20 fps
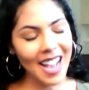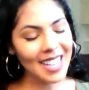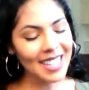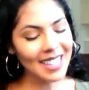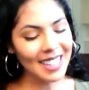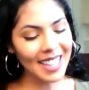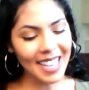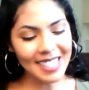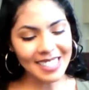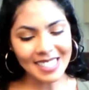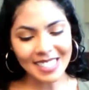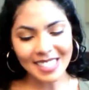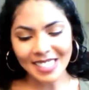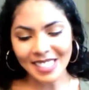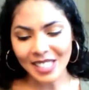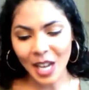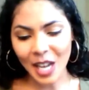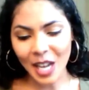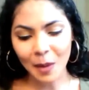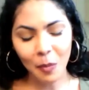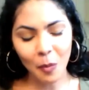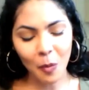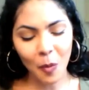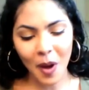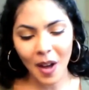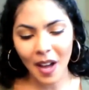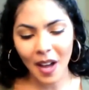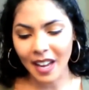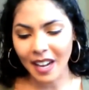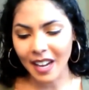That's a step
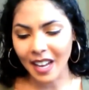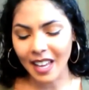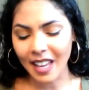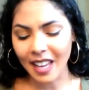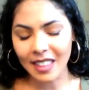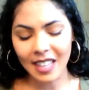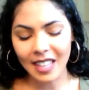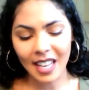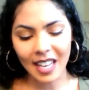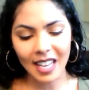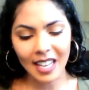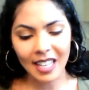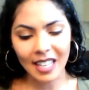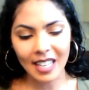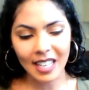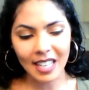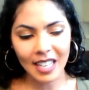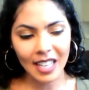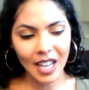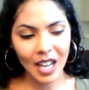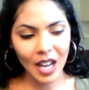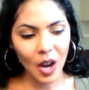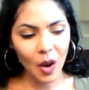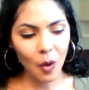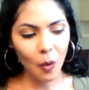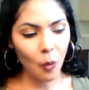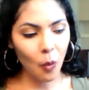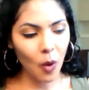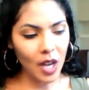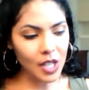one. And then
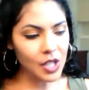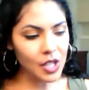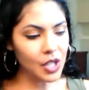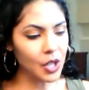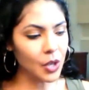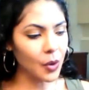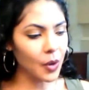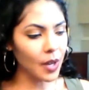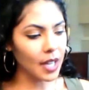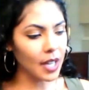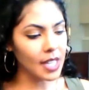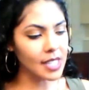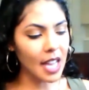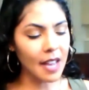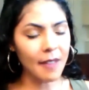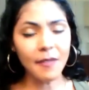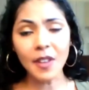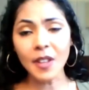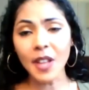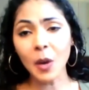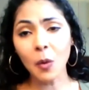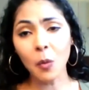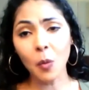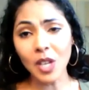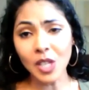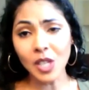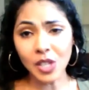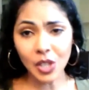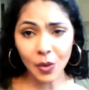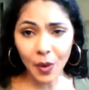because I feel like
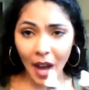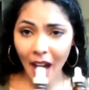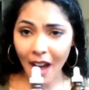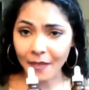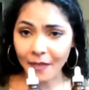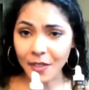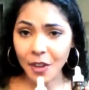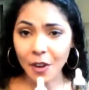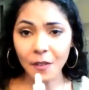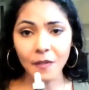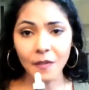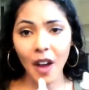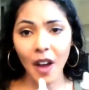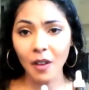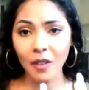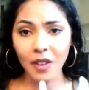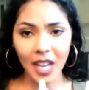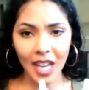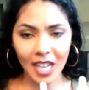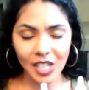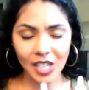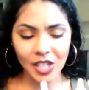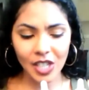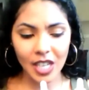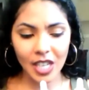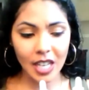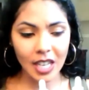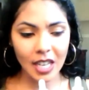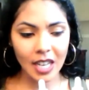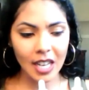once you have your
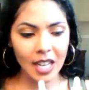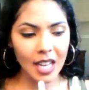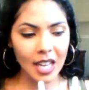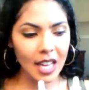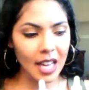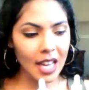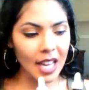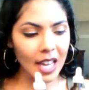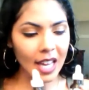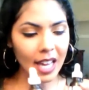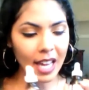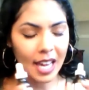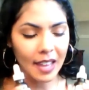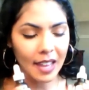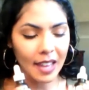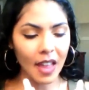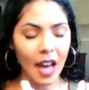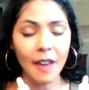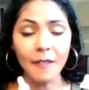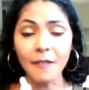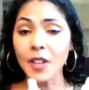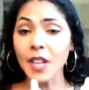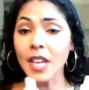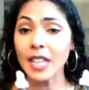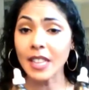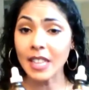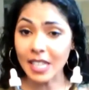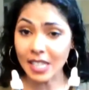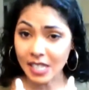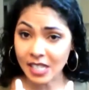foundation, yes. I feel
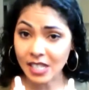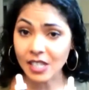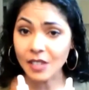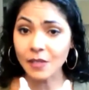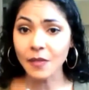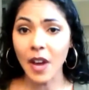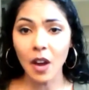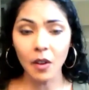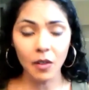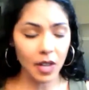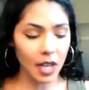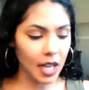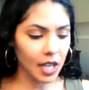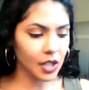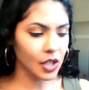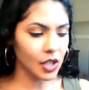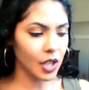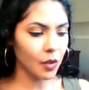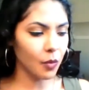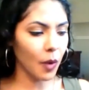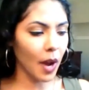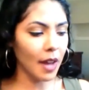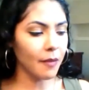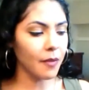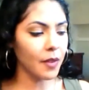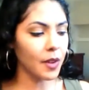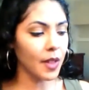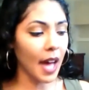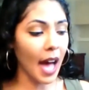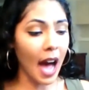like this is the foundation, right,
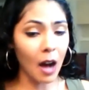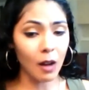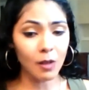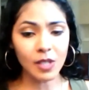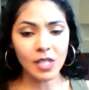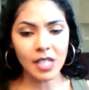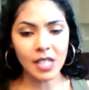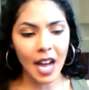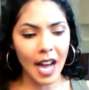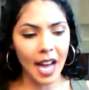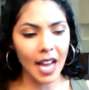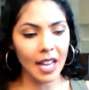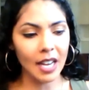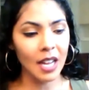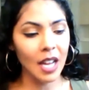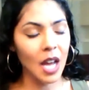for the outside,